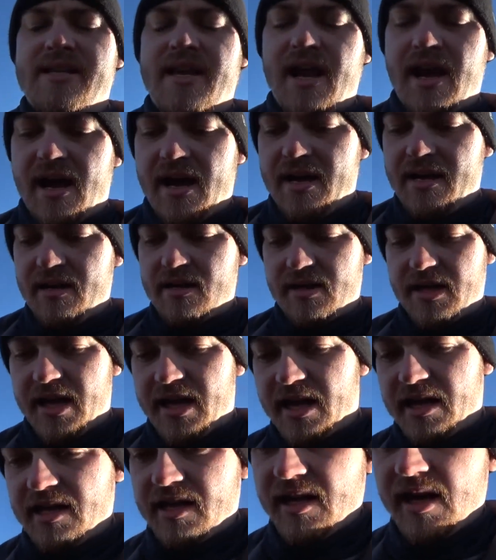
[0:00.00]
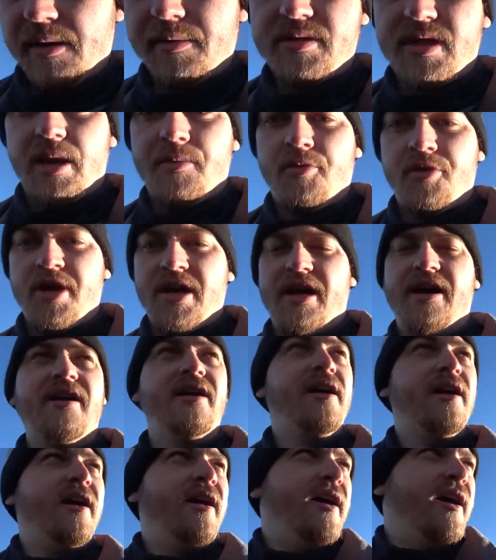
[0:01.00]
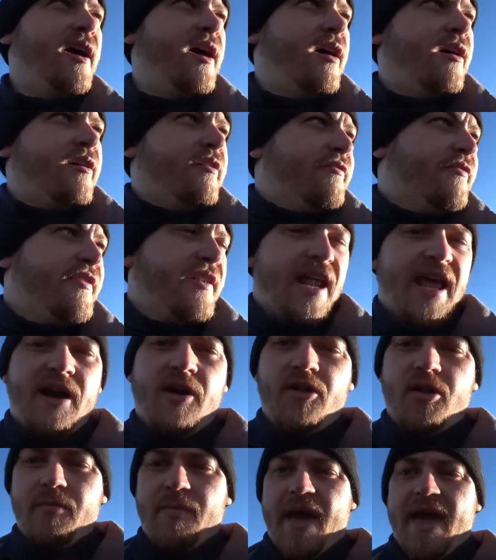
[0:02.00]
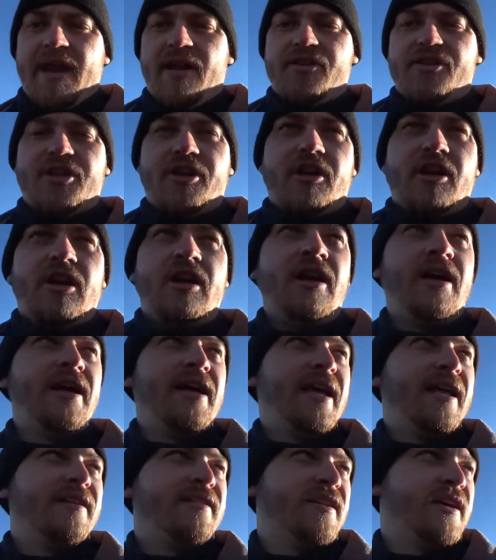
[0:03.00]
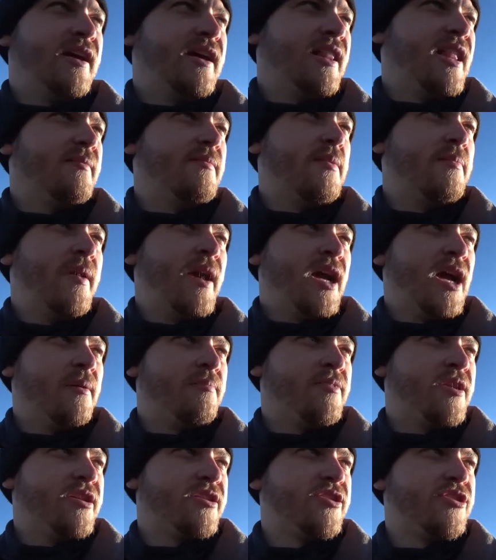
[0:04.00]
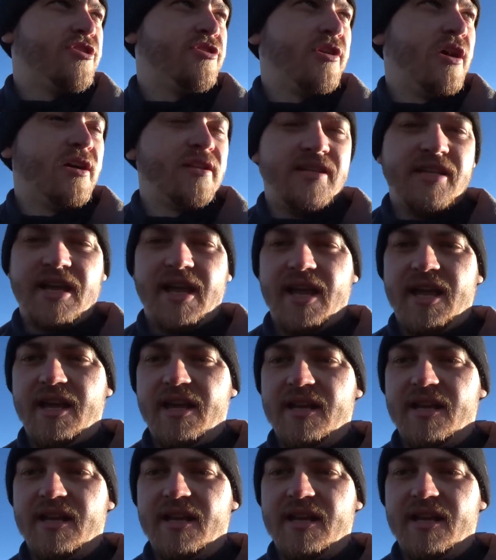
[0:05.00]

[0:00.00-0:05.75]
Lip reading: guy, and I was able to finagle the manager into let me pick up this truck today,